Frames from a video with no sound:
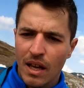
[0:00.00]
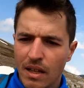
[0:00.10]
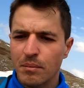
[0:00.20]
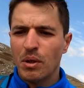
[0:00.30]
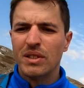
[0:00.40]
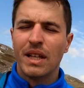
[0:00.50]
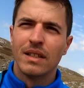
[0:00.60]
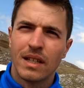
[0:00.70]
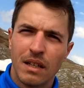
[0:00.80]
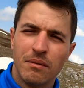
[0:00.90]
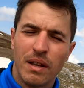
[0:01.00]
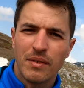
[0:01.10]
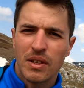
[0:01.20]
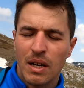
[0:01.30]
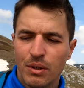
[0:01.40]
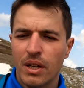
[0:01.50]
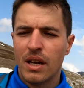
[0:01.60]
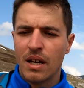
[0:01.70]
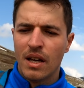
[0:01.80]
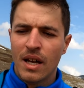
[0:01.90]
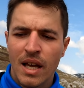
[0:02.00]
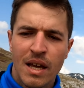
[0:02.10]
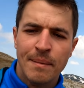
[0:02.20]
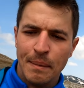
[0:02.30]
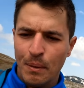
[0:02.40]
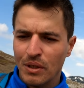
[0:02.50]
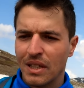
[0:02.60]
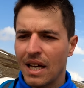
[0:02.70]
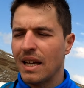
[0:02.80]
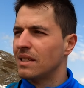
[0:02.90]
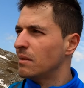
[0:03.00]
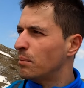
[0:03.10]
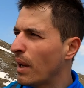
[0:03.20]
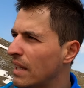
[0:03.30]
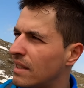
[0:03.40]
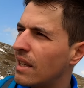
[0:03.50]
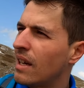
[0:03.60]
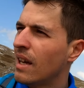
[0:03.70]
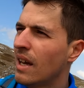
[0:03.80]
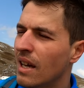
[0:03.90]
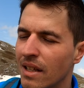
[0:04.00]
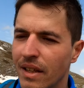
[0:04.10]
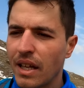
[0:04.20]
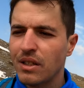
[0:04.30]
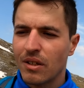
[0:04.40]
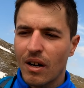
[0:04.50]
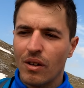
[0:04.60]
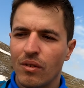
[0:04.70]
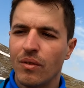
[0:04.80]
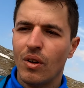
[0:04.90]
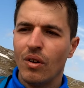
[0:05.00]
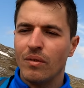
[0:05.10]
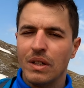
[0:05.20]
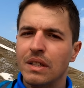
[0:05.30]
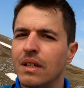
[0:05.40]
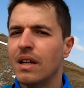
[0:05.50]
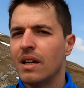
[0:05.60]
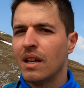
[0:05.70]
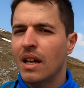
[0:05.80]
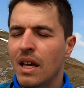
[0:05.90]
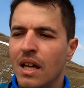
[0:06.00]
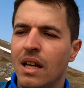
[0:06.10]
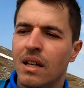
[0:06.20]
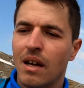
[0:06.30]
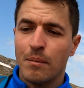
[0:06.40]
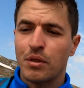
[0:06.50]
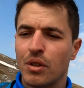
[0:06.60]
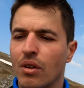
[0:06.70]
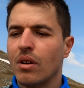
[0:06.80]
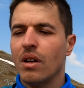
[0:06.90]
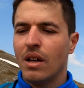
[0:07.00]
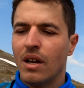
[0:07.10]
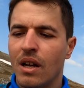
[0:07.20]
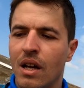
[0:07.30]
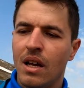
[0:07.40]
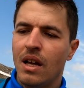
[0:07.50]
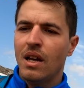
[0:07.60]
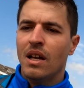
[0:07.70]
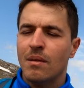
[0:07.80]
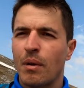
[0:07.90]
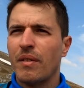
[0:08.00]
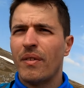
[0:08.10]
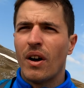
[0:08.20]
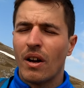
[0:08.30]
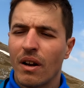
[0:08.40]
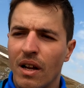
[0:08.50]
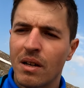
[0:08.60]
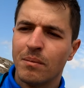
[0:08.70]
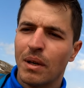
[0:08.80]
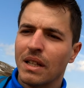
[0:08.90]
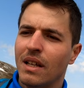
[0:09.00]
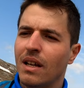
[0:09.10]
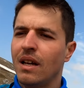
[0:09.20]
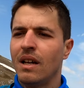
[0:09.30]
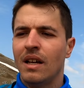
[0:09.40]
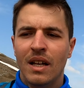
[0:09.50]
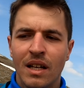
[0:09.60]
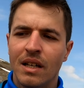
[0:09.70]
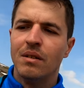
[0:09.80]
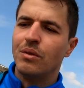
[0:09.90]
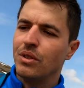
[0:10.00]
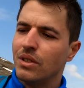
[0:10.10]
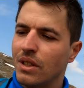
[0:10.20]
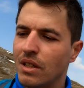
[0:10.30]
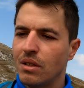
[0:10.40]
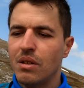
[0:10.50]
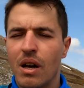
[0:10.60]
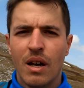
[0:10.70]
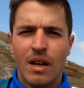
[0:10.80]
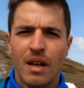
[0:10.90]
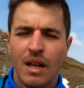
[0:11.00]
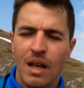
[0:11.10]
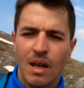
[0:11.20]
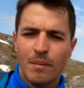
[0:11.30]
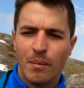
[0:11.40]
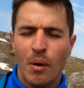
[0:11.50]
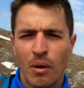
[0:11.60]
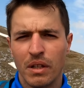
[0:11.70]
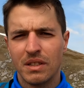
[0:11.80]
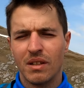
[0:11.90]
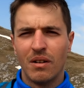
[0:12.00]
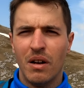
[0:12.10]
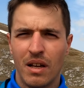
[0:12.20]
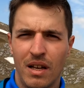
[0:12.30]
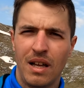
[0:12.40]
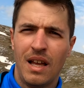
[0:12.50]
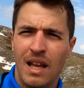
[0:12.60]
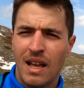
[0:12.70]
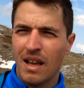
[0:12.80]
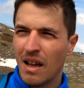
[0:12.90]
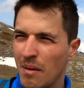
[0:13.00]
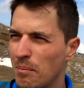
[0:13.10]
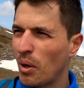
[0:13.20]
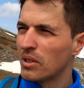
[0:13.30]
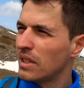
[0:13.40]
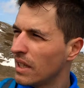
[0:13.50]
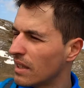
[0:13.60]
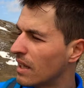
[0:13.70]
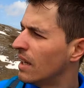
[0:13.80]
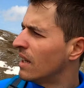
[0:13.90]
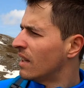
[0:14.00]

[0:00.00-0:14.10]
and Bosnia is kind of left out. But Bosnia has the best nature out of all of these, I'm sure, by far. But we just need to promote it. So I'm Bosnian